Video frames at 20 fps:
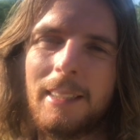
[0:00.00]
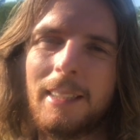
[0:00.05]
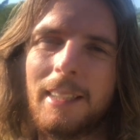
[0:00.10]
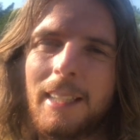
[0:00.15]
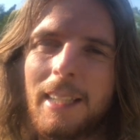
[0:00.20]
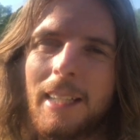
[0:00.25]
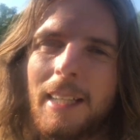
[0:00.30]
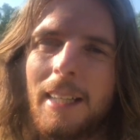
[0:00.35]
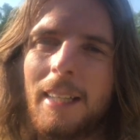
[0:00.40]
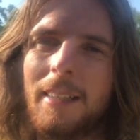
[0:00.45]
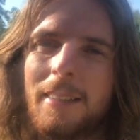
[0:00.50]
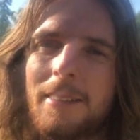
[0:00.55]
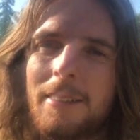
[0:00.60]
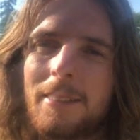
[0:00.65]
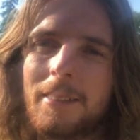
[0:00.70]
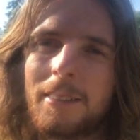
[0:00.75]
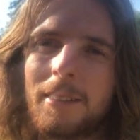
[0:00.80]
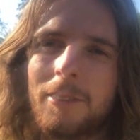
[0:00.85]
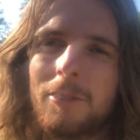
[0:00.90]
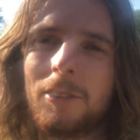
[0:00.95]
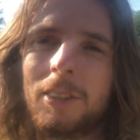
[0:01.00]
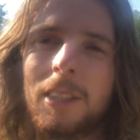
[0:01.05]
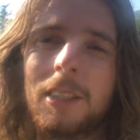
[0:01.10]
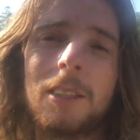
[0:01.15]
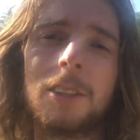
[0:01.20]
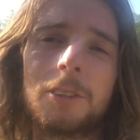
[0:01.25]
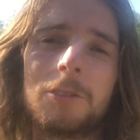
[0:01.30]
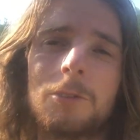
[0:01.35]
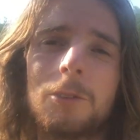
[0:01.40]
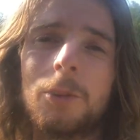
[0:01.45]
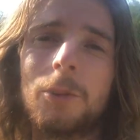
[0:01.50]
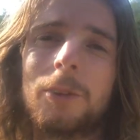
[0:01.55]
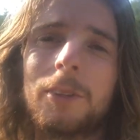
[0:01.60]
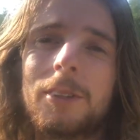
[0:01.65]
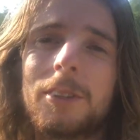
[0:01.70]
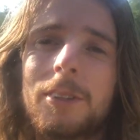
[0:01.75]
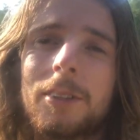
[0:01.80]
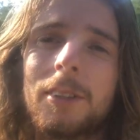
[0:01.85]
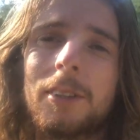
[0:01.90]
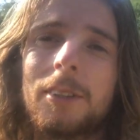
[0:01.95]
and I really look forward
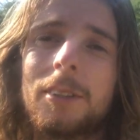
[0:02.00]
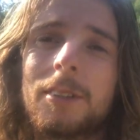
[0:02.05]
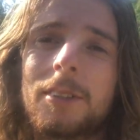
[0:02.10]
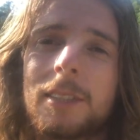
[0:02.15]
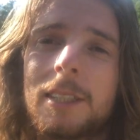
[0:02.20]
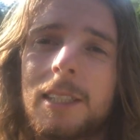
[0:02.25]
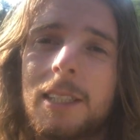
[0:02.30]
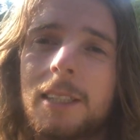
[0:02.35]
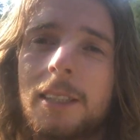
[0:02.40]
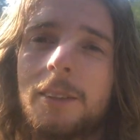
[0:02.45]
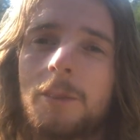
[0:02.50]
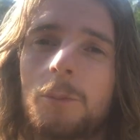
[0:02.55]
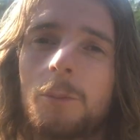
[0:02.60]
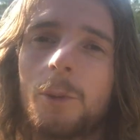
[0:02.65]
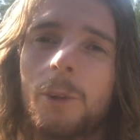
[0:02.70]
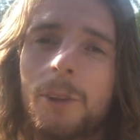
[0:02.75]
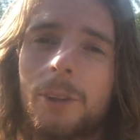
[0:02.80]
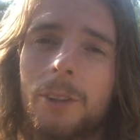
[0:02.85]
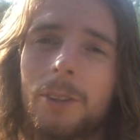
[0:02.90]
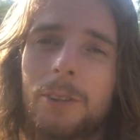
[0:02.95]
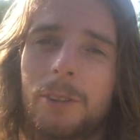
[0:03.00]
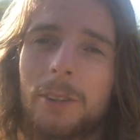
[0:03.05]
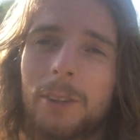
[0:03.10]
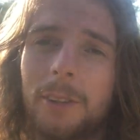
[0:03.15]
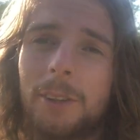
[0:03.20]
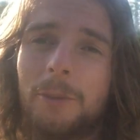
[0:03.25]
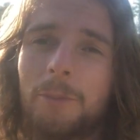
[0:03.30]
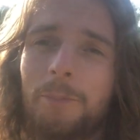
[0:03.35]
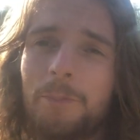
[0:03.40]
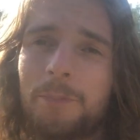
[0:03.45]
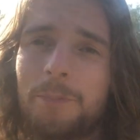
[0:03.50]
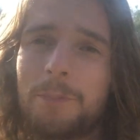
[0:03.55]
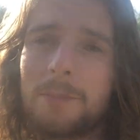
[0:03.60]
to seeing what you can